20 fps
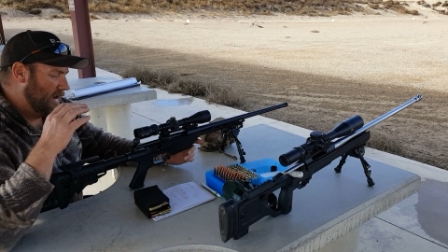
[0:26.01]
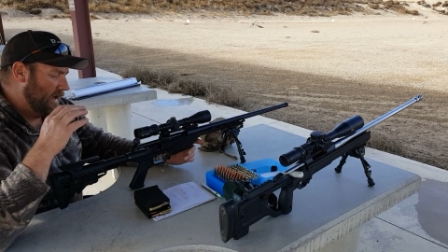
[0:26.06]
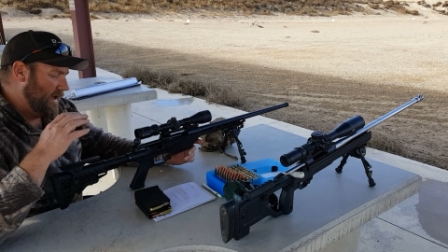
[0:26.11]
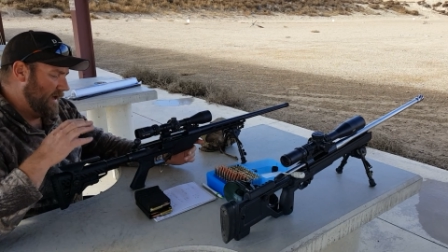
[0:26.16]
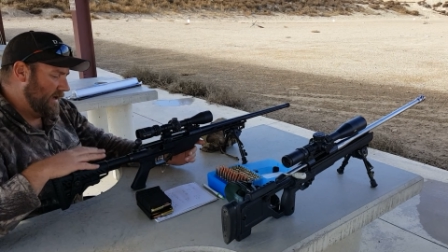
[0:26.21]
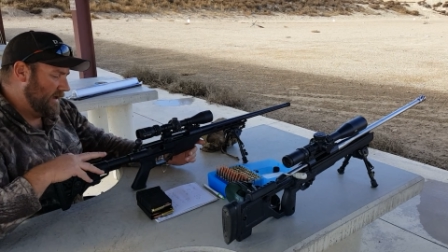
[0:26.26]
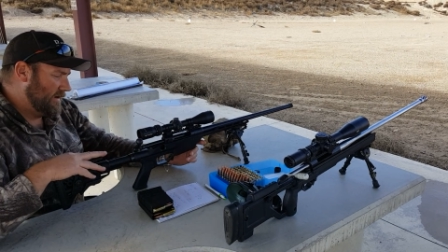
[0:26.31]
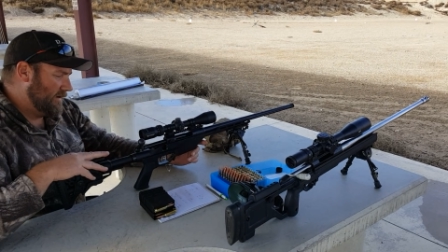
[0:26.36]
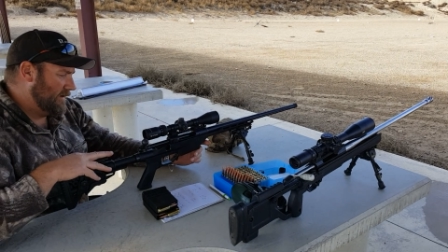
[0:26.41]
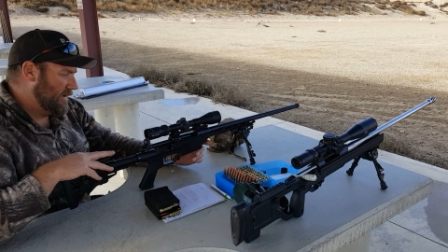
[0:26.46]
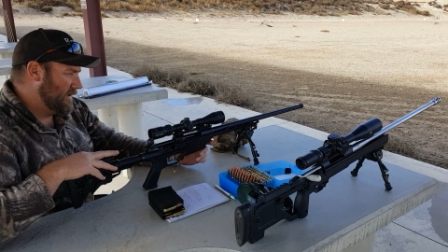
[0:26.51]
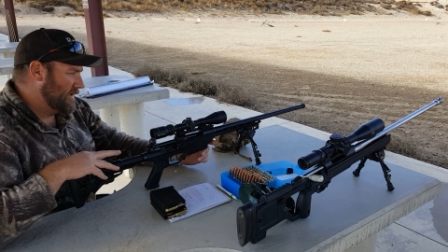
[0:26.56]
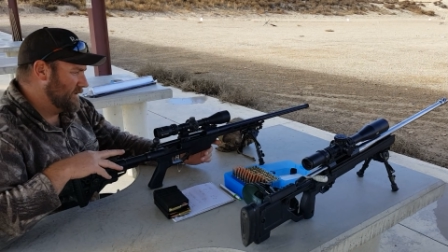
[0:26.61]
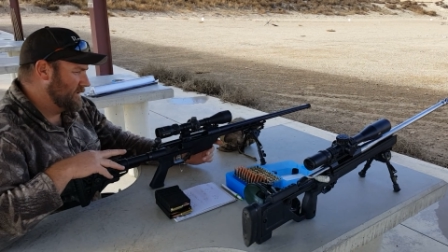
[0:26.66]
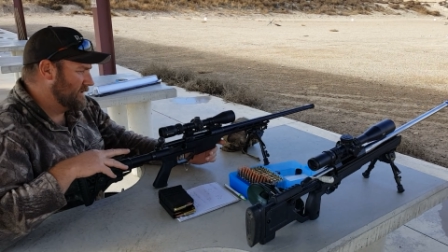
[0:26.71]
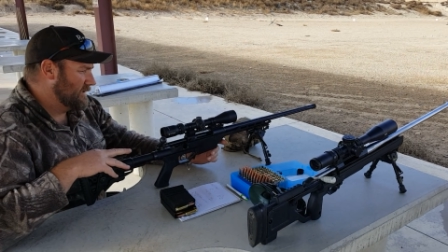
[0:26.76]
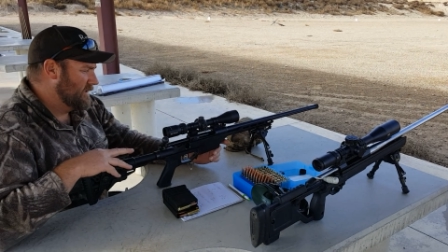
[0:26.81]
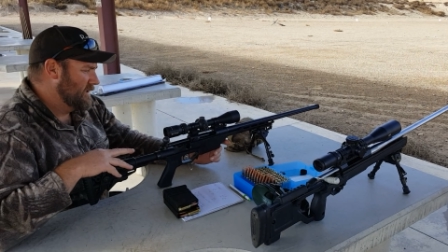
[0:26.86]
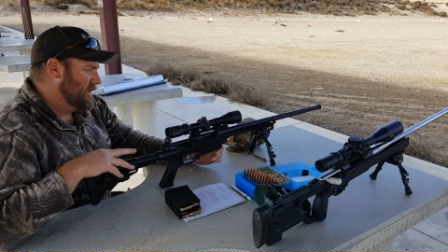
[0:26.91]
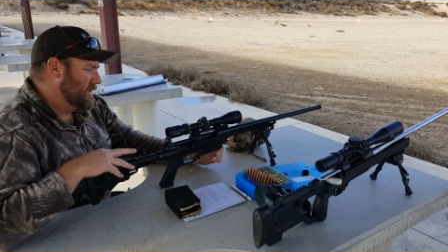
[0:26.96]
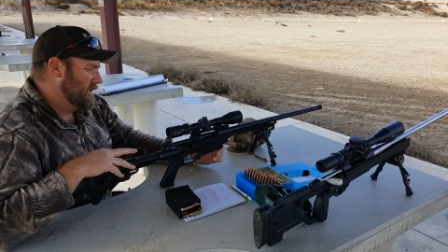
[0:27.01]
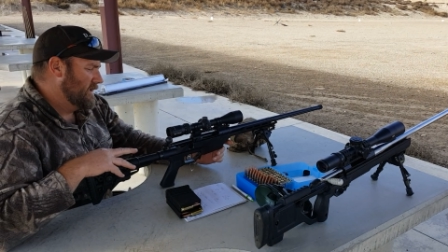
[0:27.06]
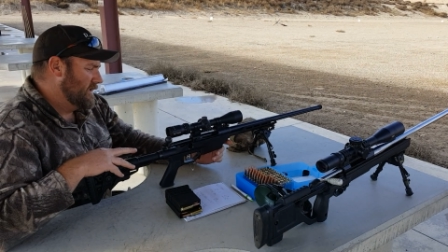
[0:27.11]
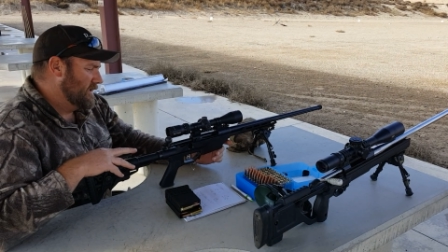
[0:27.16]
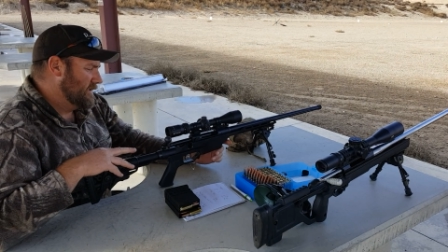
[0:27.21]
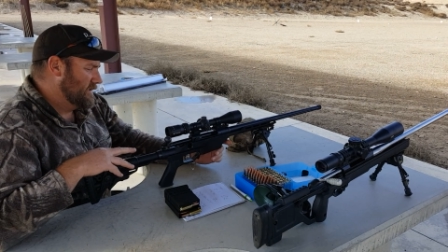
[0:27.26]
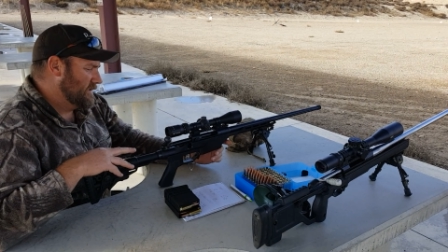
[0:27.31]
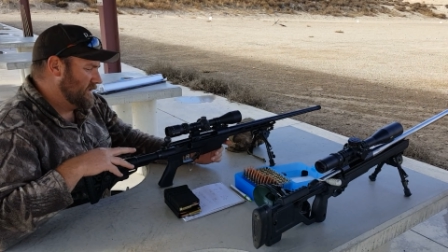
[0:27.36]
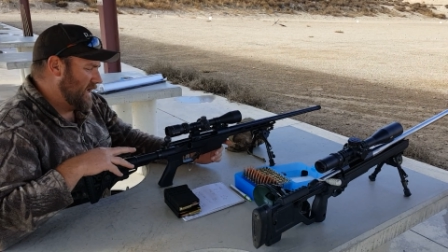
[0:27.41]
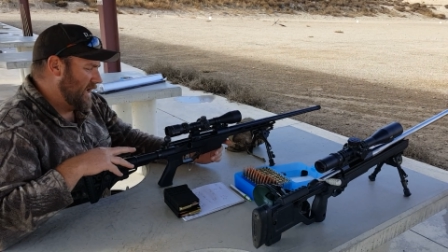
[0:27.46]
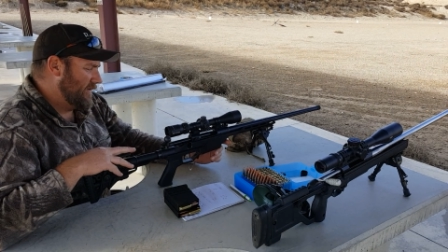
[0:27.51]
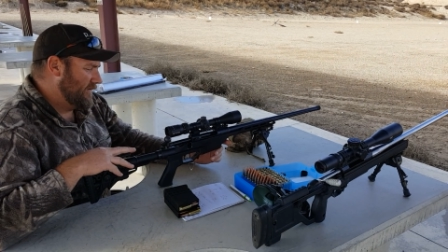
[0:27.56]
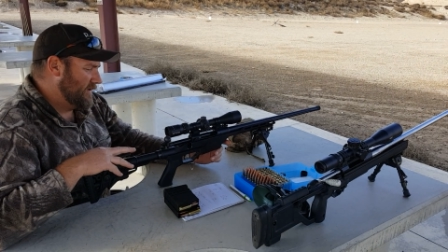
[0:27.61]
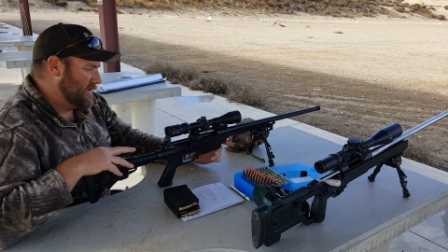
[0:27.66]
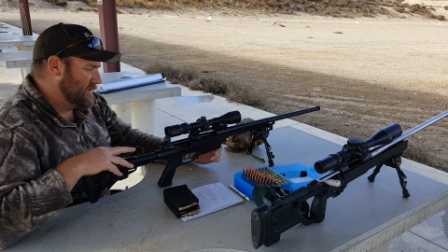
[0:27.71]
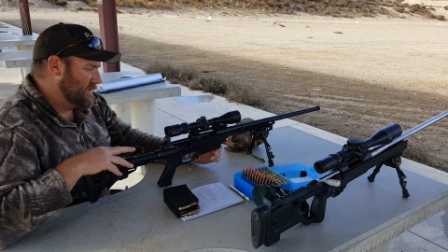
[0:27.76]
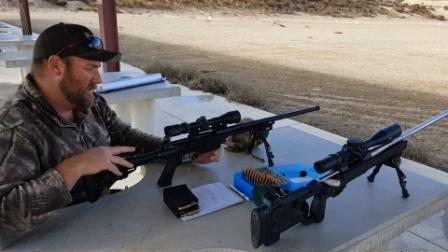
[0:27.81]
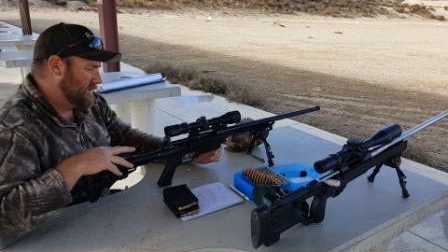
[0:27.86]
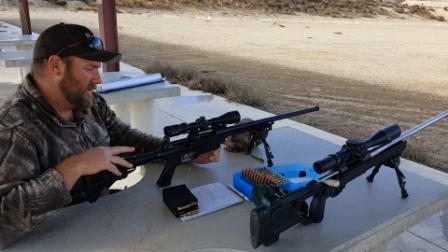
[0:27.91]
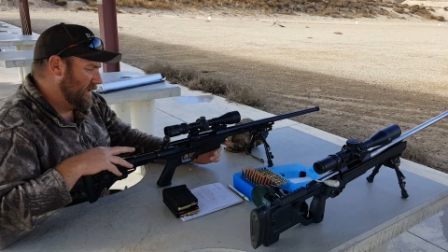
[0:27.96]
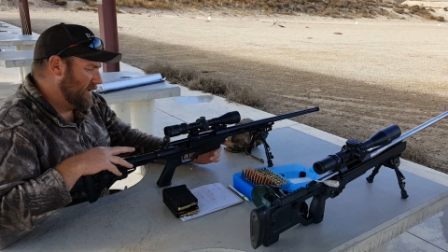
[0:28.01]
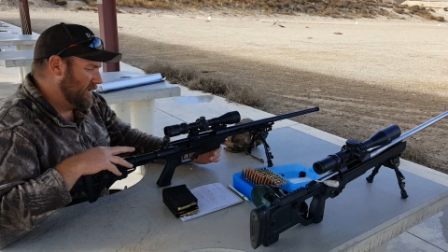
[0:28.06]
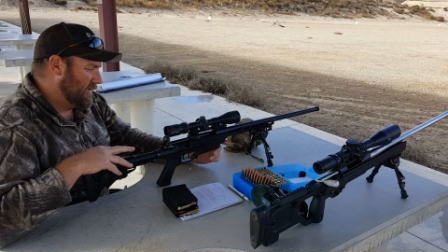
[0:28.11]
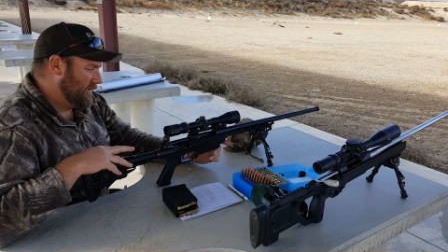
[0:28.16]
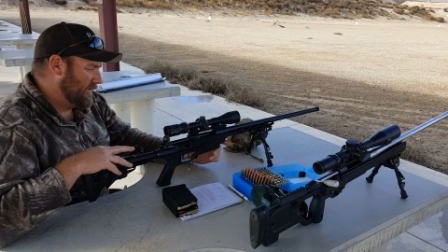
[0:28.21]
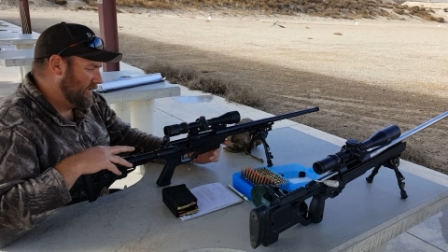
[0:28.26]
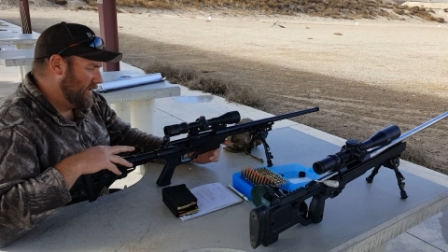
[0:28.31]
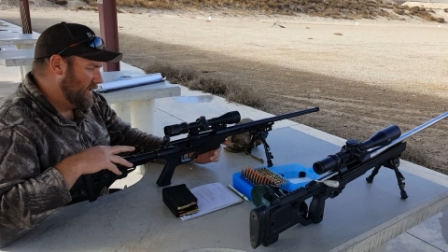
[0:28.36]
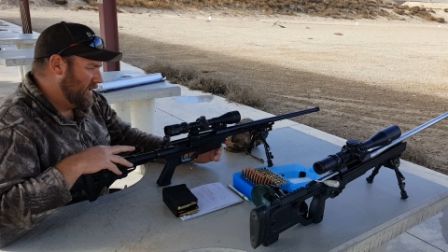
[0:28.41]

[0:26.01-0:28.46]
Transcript: and this Savage Stealth.